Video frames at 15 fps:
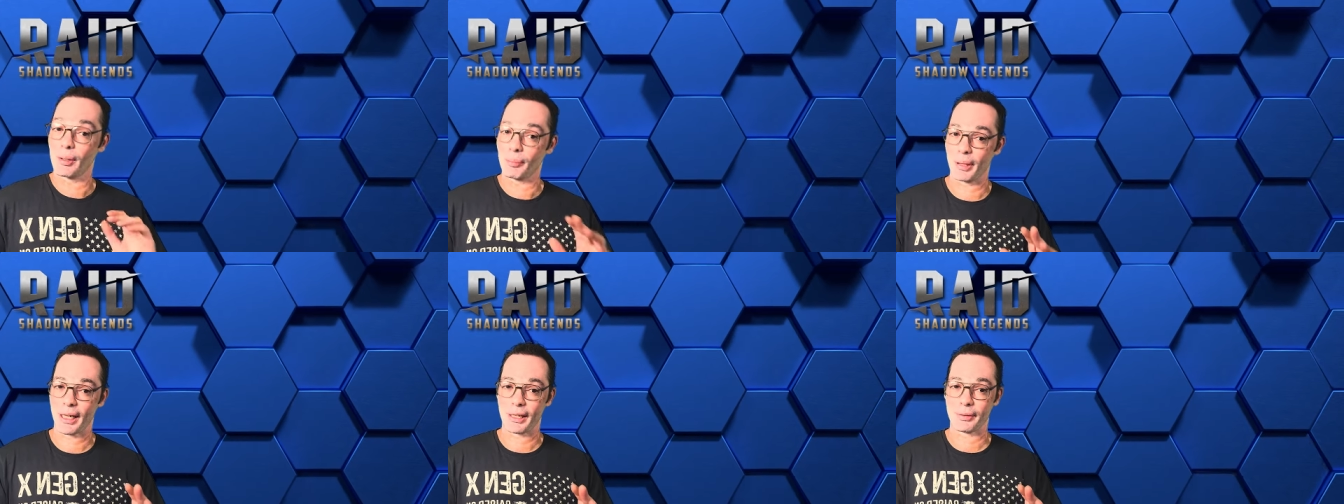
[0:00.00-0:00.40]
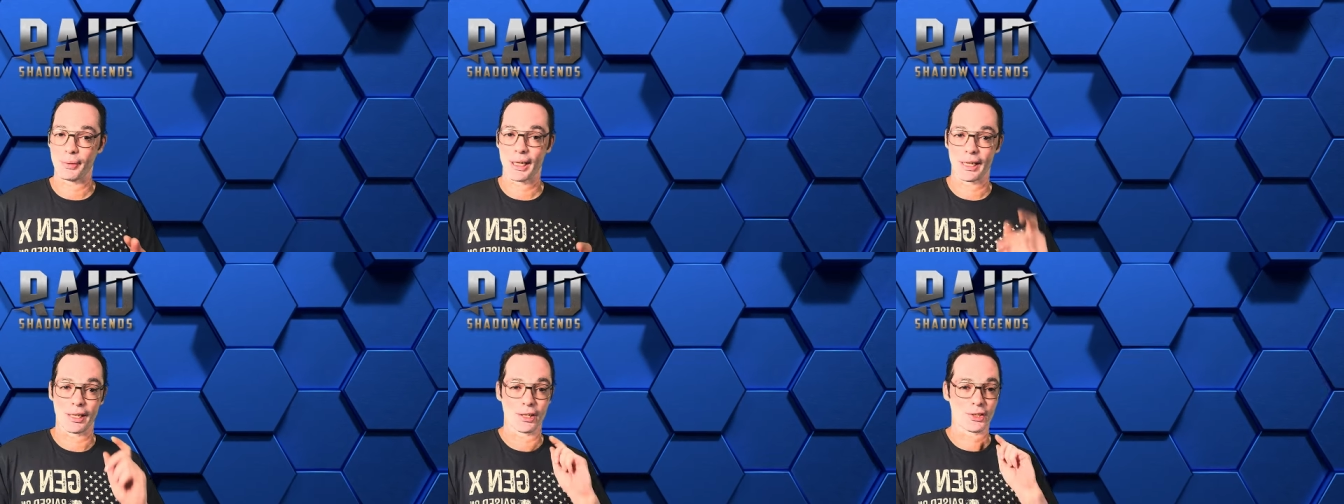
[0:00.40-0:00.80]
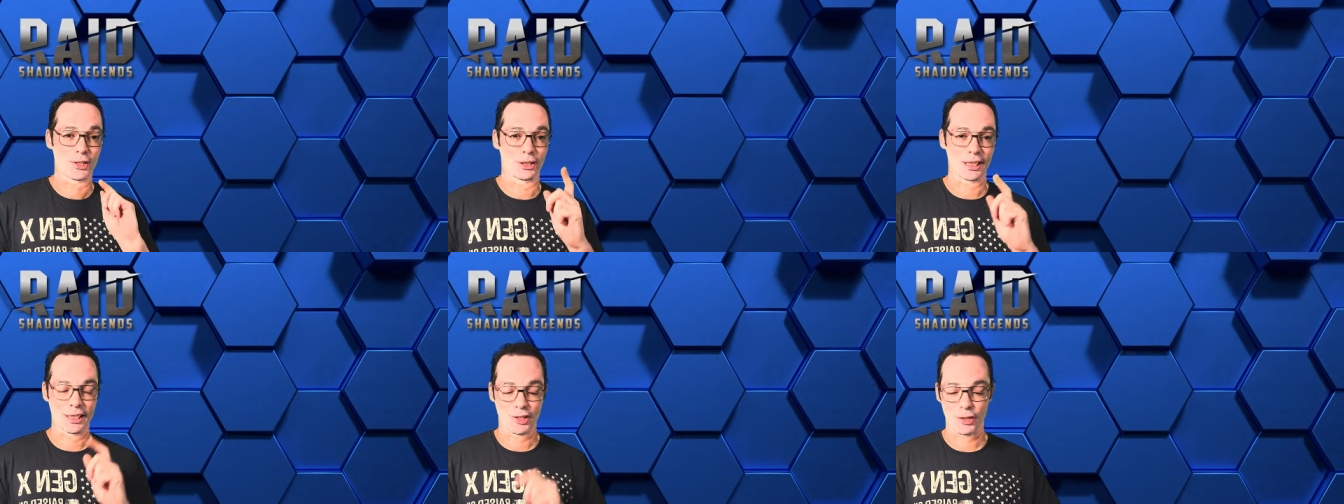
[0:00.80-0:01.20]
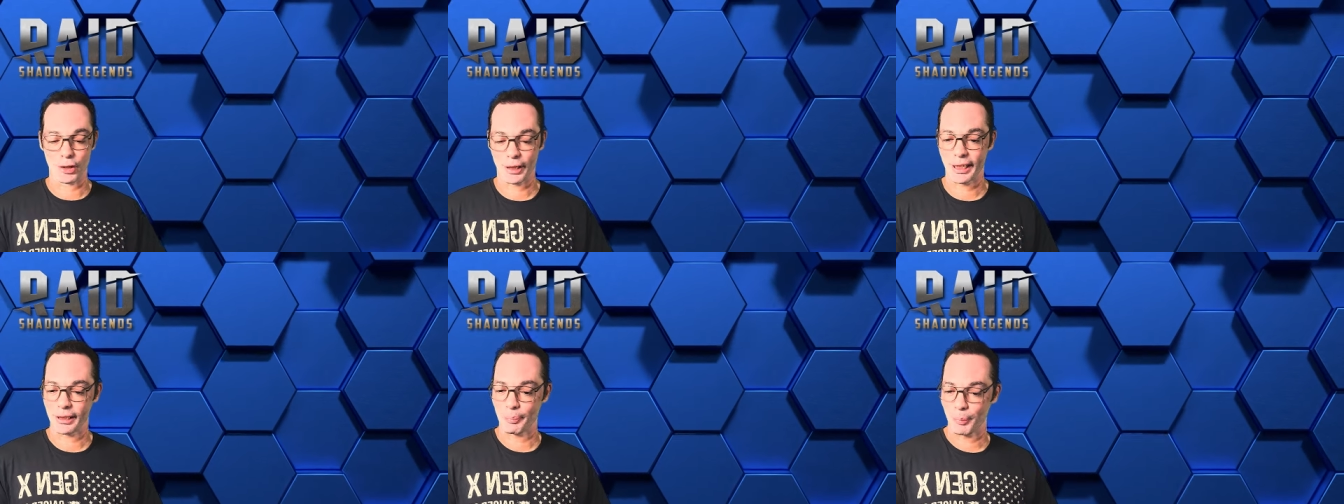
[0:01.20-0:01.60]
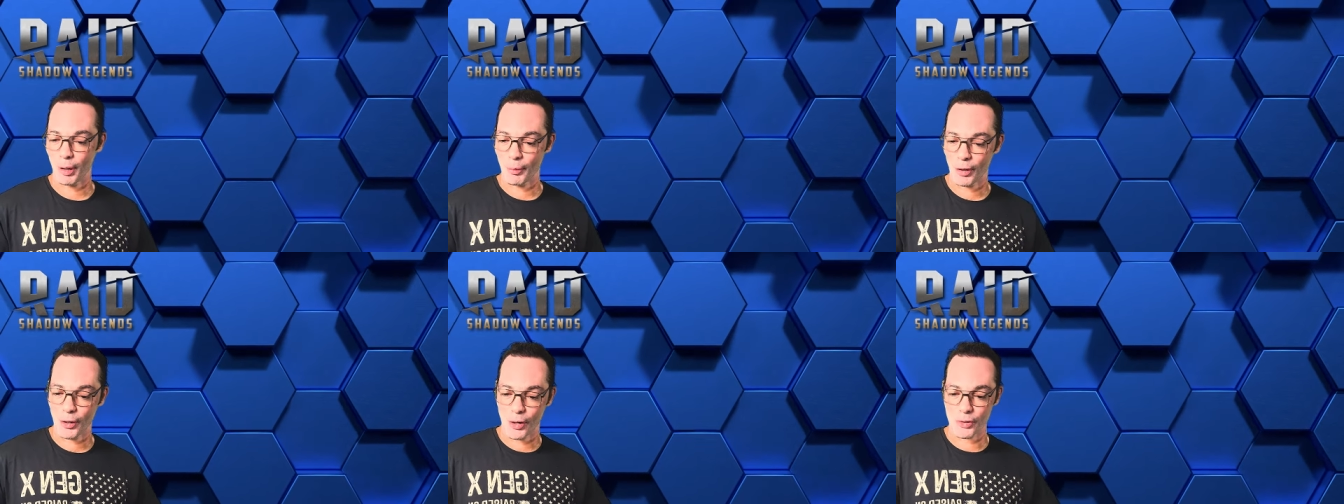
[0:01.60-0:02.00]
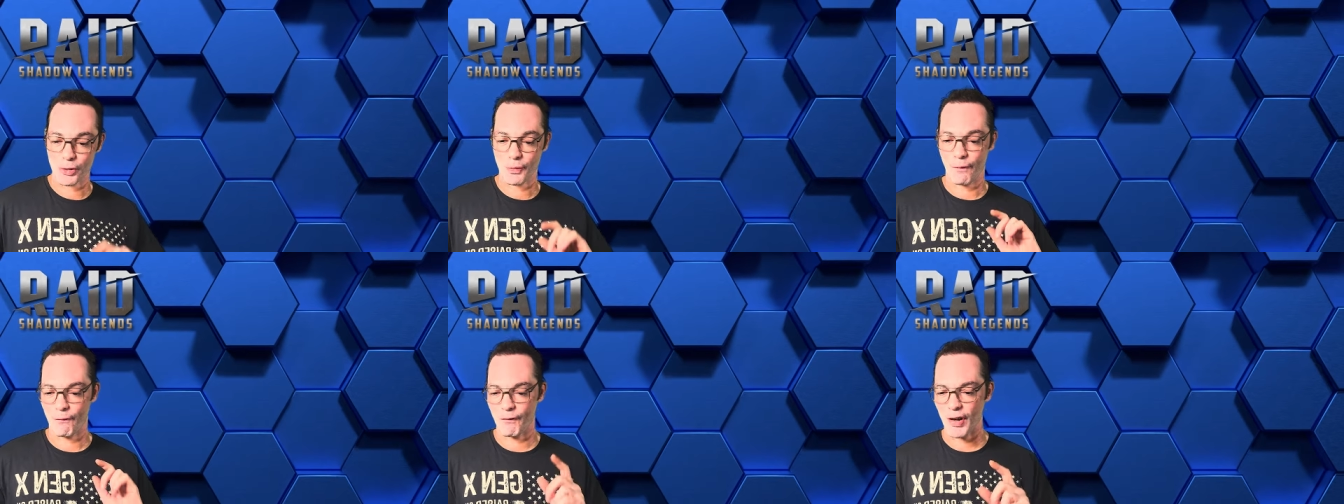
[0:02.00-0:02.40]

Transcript: But anyway, so let's look at the promo codes.